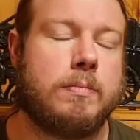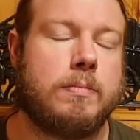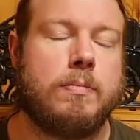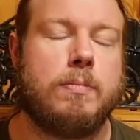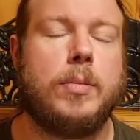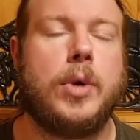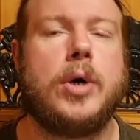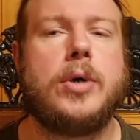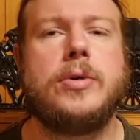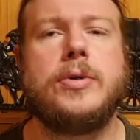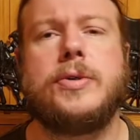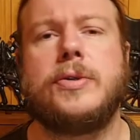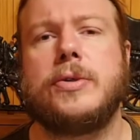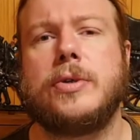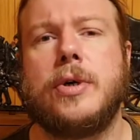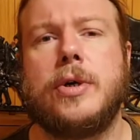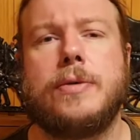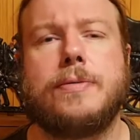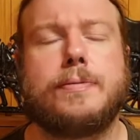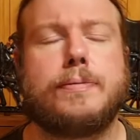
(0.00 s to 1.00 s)
Most
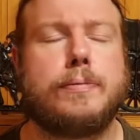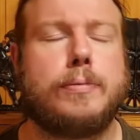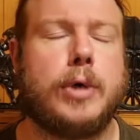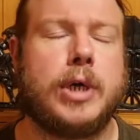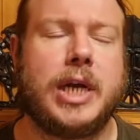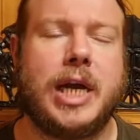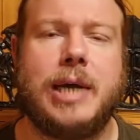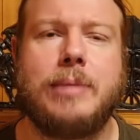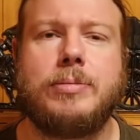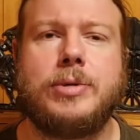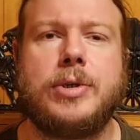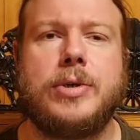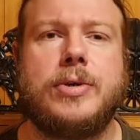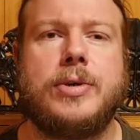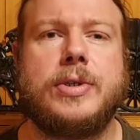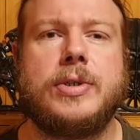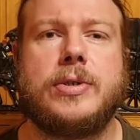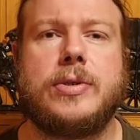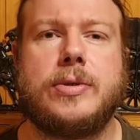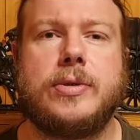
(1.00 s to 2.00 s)
of what I'm
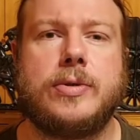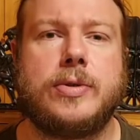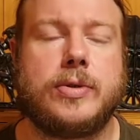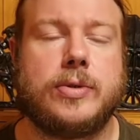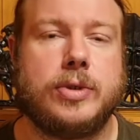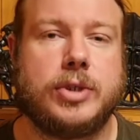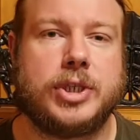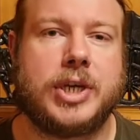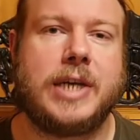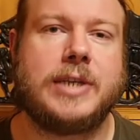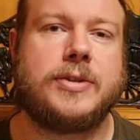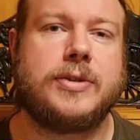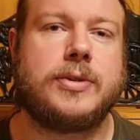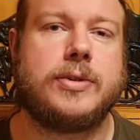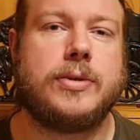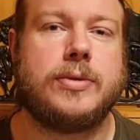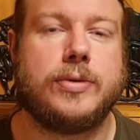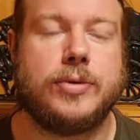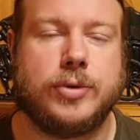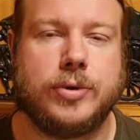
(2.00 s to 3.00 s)
going to suggest
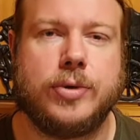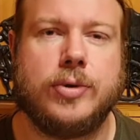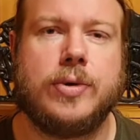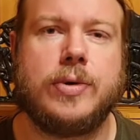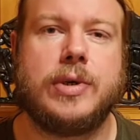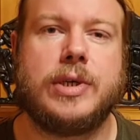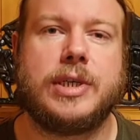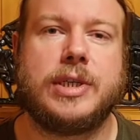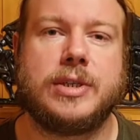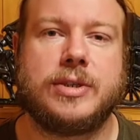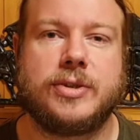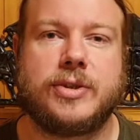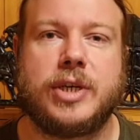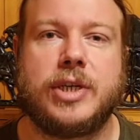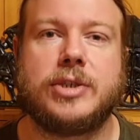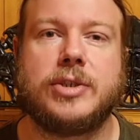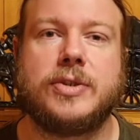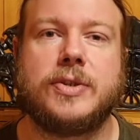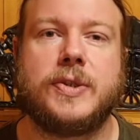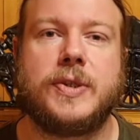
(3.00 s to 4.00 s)
to do in a
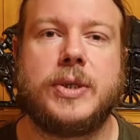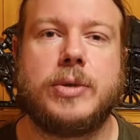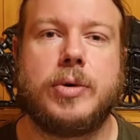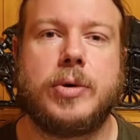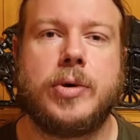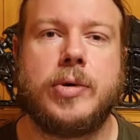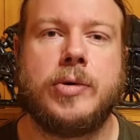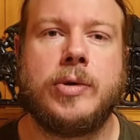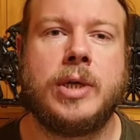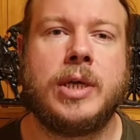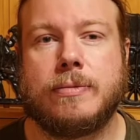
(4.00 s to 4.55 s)
session 0